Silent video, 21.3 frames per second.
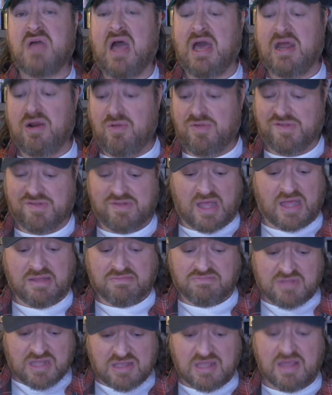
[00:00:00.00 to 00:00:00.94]
I don't.
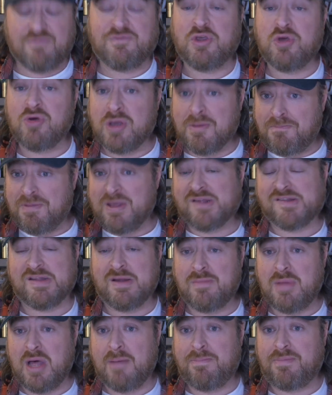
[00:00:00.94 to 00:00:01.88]
If you can pick
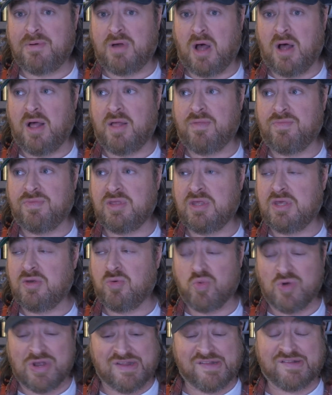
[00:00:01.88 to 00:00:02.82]
some up on the
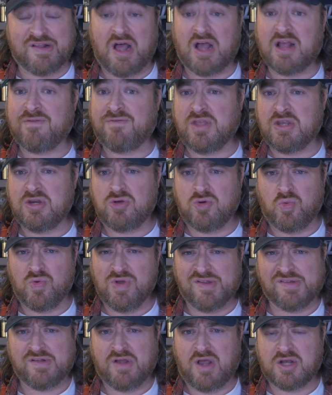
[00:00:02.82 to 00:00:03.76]
restock, if they do
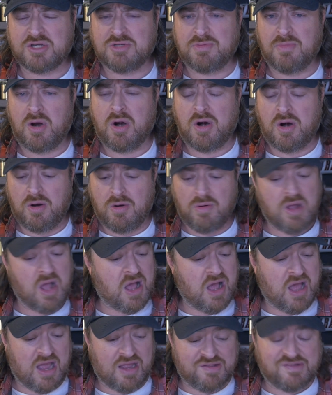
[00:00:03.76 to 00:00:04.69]
restock tomorrow,
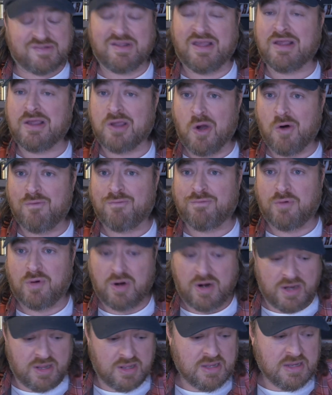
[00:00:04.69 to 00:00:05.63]
I'd say go
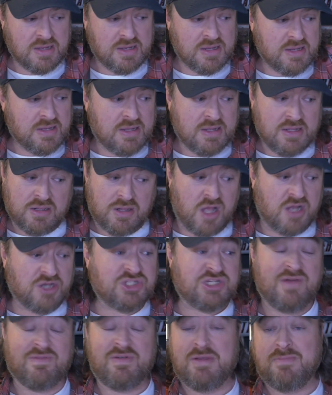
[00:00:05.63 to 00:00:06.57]
for it
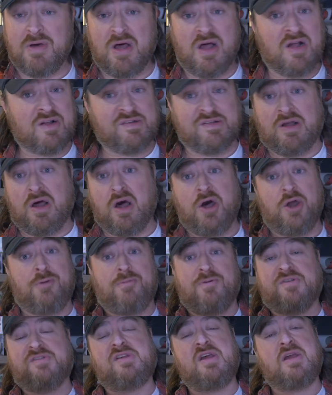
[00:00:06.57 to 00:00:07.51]
longevity box,
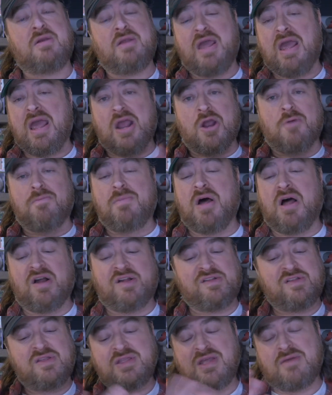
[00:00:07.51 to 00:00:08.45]
100%, hanger
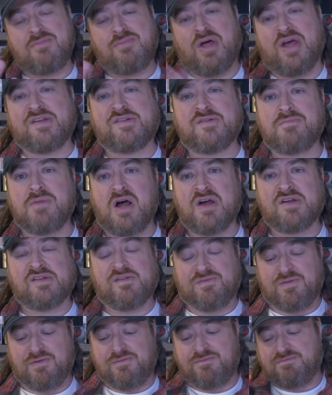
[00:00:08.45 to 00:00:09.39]
box, and then blaster
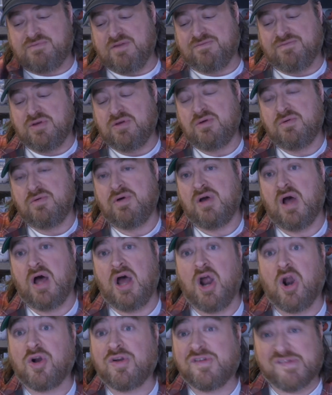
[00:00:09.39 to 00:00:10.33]
box if you, if you
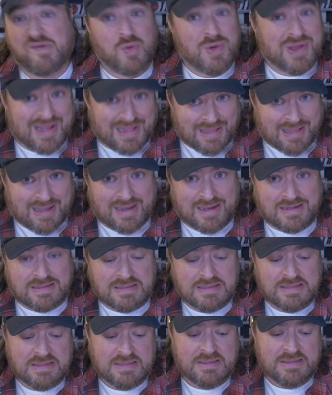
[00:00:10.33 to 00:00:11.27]
uh, are so inclined.